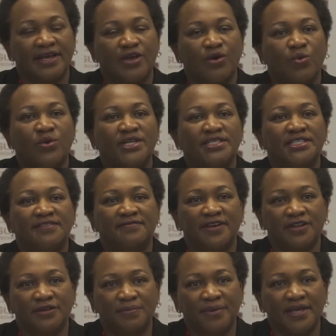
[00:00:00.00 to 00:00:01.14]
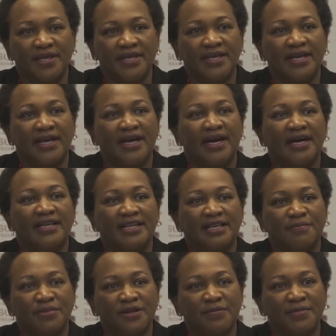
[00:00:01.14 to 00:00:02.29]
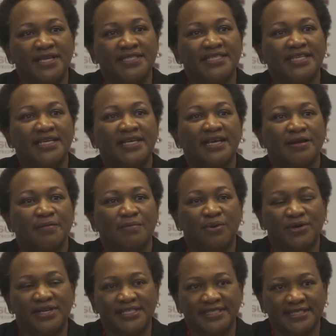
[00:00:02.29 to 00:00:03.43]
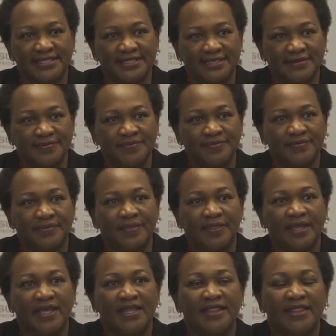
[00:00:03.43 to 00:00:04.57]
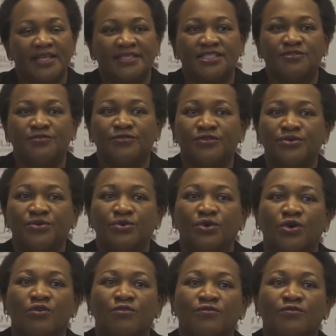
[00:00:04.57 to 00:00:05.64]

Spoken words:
when developing and implementing policies. This view of